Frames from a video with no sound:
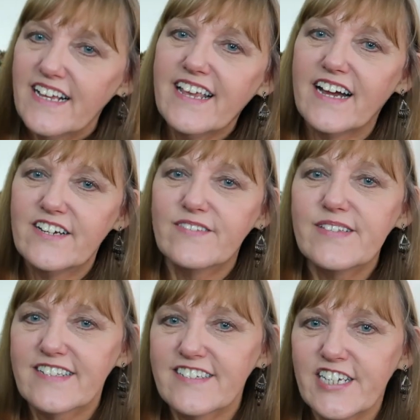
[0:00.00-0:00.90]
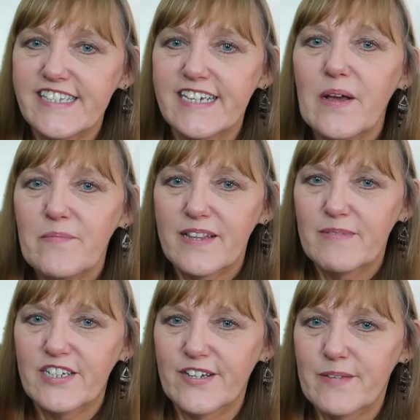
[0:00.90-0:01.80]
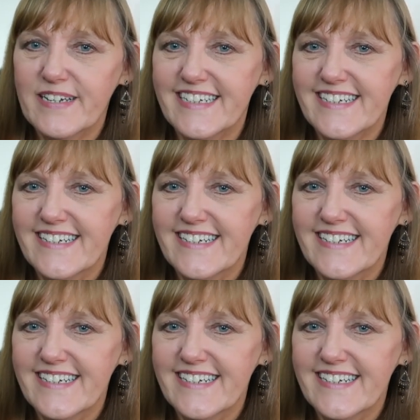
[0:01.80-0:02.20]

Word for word: yeah, I know, it was a little cheesy, but let me show you the pin.